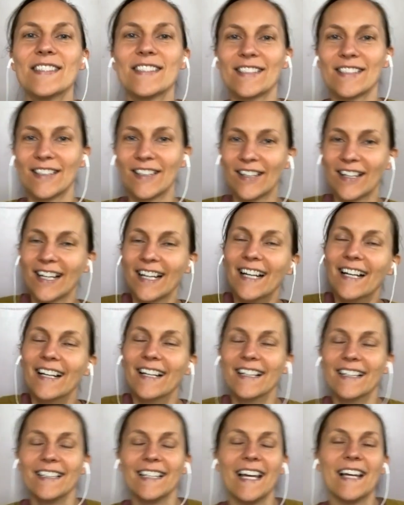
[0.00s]
Sure.
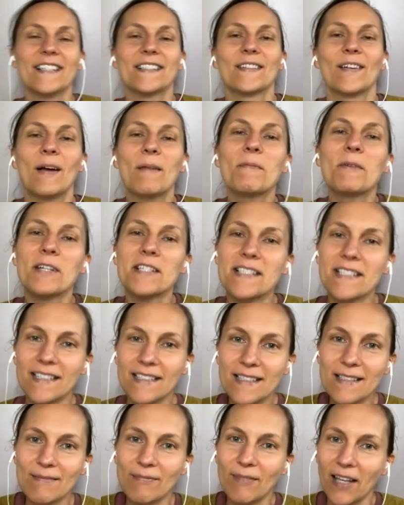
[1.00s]
Yeah, so I'm
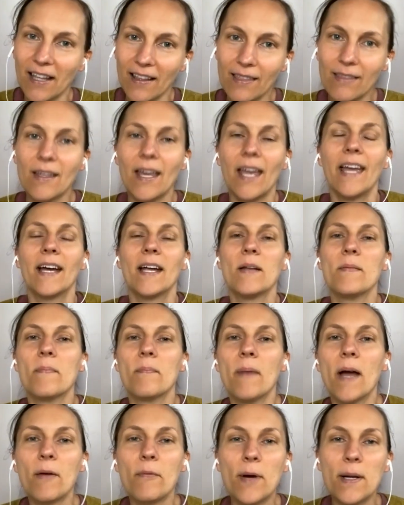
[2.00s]
Kristen Smith, and
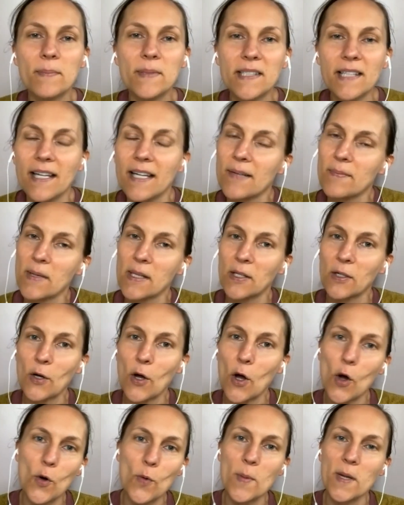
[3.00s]
my website, my little
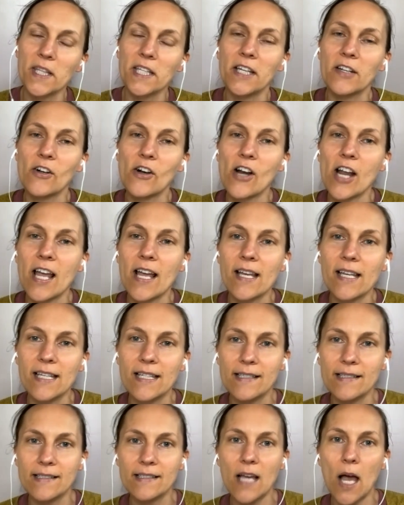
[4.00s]
home on the internet,
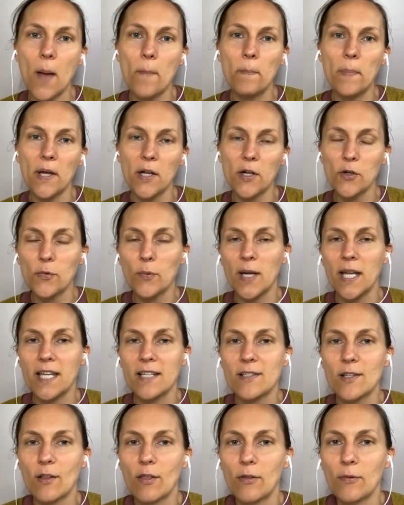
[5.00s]
is a
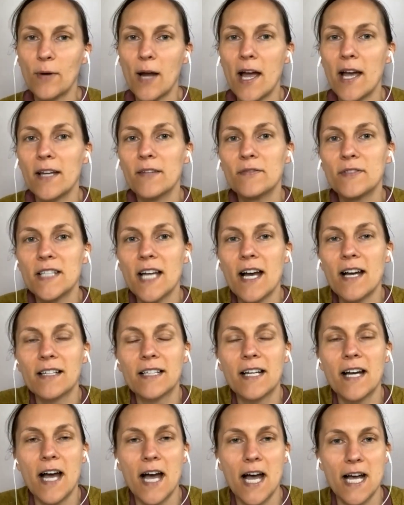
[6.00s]

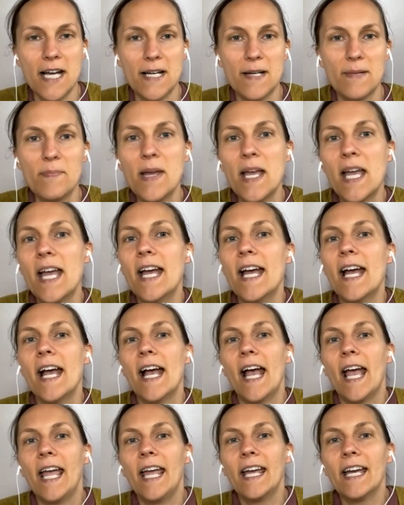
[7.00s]
betterwaytothrive.com.
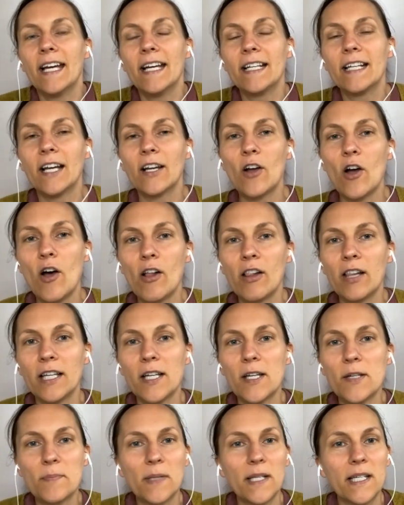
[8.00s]
And I call it
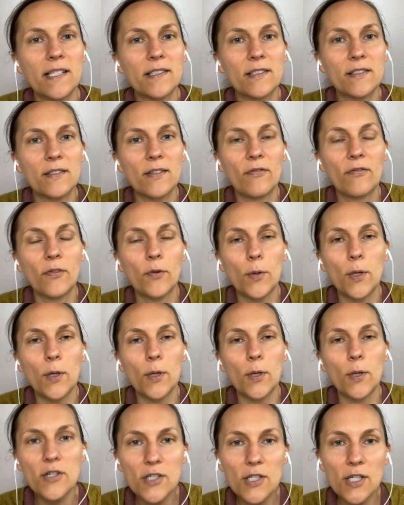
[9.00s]
a place for
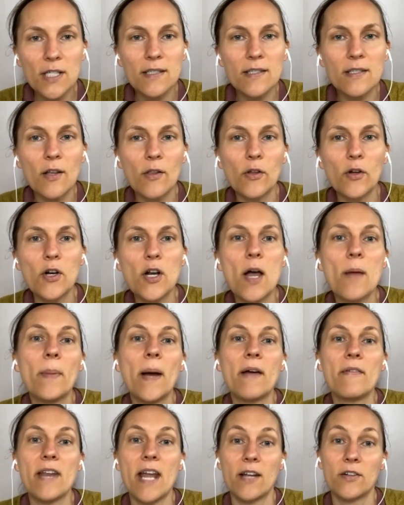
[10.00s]
Christians to learn
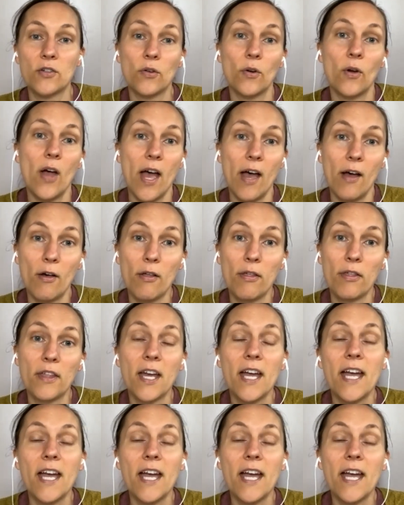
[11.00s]
about natural health.